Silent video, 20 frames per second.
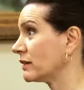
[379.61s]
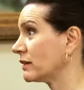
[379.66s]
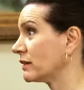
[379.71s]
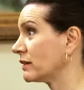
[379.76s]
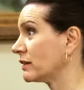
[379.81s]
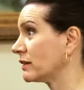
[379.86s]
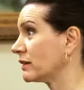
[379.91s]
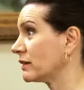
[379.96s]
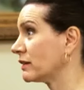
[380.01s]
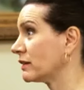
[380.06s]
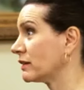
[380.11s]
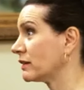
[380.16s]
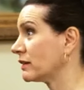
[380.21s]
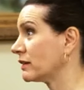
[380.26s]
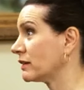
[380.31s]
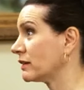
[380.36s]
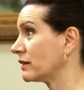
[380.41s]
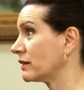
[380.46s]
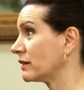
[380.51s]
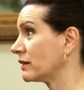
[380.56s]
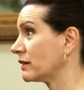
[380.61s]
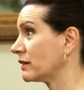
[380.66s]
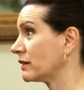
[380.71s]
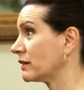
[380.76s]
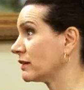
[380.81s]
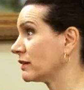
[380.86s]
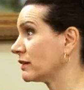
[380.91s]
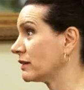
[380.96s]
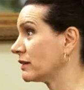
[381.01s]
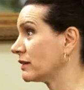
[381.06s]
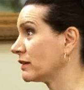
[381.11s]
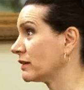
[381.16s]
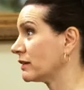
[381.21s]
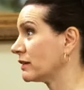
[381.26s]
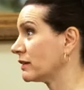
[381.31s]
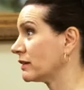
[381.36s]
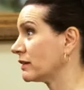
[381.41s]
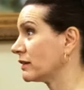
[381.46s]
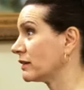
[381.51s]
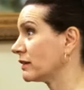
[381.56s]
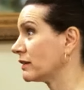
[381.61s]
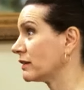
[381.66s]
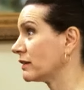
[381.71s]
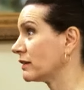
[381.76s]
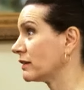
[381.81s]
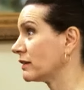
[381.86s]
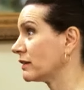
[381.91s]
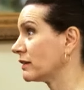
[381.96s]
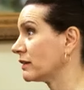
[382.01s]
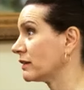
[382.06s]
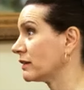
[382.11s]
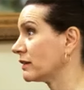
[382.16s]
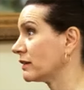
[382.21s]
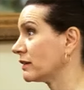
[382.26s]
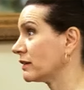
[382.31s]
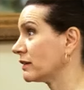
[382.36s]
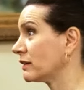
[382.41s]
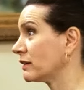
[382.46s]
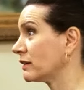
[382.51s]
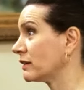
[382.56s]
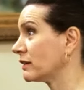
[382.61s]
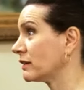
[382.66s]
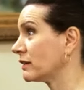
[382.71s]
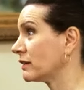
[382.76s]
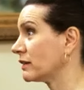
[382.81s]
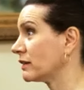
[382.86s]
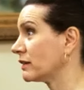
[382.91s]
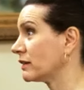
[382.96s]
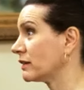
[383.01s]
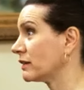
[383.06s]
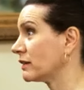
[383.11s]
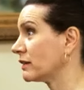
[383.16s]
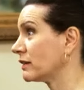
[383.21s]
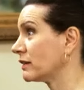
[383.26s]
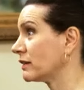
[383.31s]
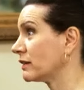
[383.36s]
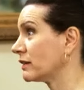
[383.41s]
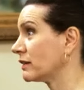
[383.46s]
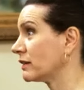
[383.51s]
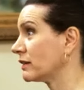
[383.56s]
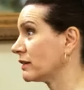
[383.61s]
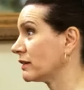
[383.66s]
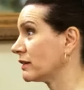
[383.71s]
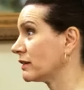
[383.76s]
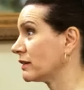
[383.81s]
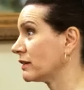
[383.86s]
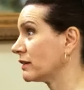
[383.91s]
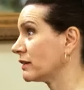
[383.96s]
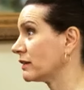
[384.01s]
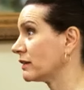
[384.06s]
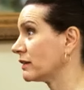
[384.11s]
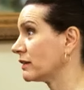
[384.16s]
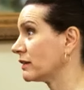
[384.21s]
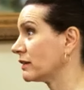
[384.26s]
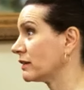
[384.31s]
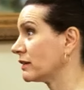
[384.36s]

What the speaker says: No words are spoken by the person on screen.